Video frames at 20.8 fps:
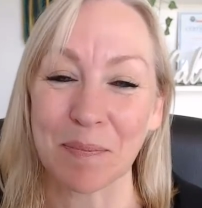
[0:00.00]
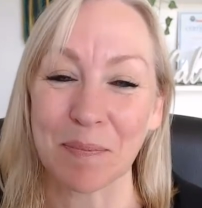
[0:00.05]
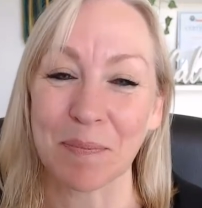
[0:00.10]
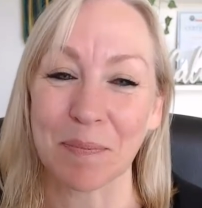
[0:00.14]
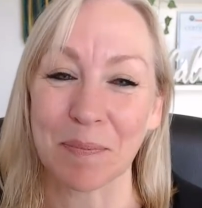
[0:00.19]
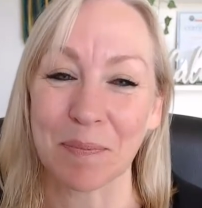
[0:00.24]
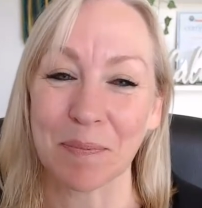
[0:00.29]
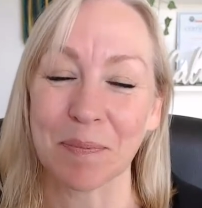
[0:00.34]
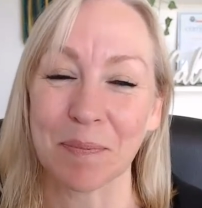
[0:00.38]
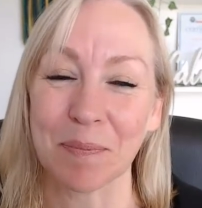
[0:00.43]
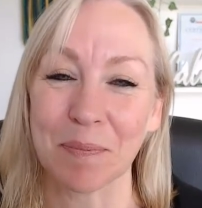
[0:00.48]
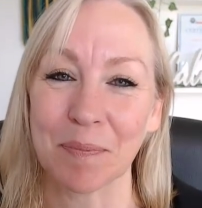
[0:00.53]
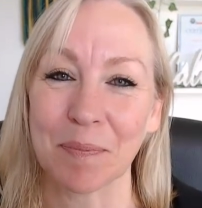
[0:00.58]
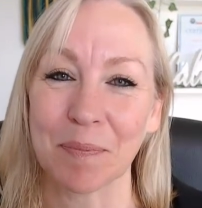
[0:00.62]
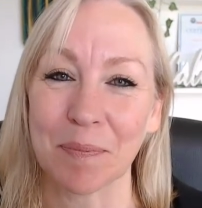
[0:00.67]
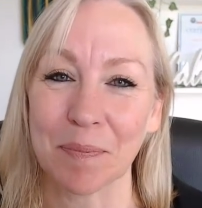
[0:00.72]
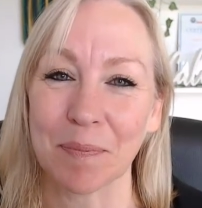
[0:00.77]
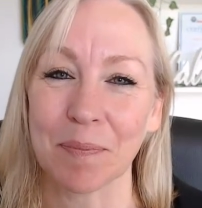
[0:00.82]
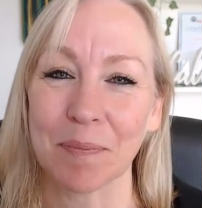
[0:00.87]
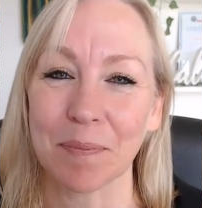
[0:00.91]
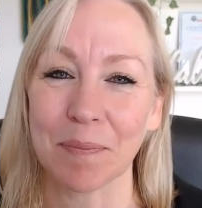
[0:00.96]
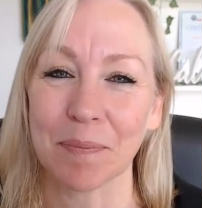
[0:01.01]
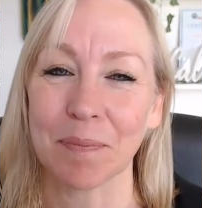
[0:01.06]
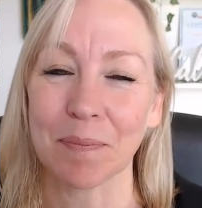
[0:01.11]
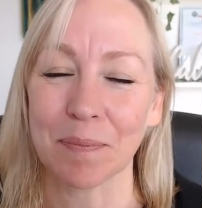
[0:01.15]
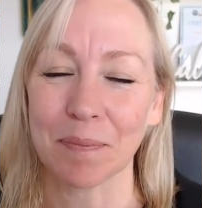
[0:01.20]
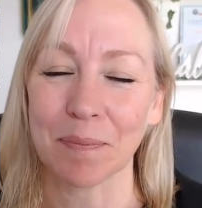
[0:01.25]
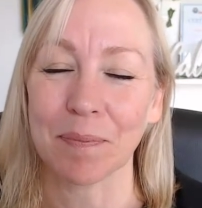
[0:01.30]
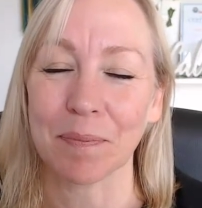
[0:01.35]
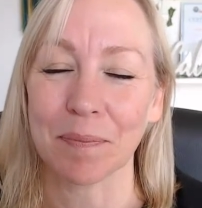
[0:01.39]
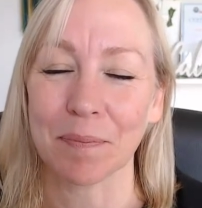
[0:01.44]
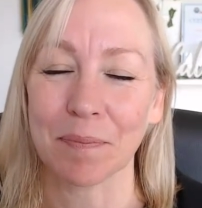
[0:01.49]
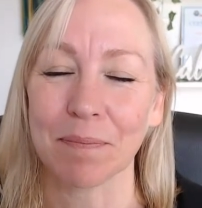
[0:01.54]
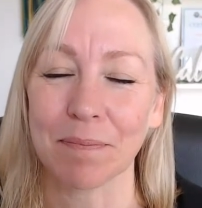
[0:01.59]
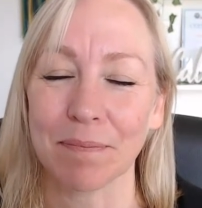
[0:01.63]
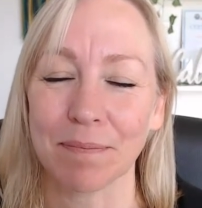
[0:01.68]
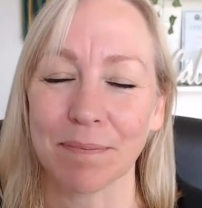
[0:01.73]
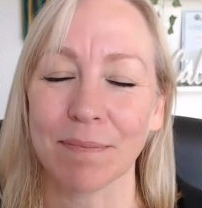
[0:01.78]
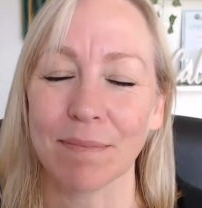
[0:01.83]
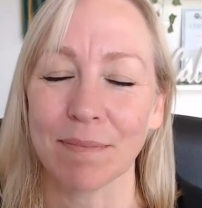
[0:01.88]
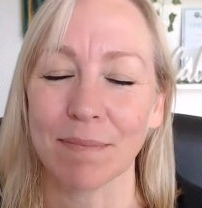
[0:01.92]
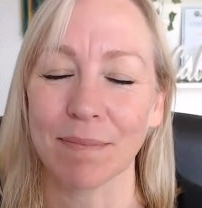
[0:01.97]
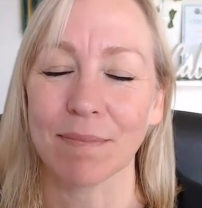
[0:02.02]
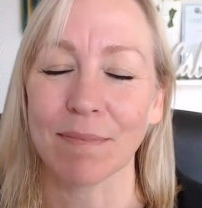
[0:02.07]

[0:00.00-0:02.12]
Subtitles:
Nobody speaks.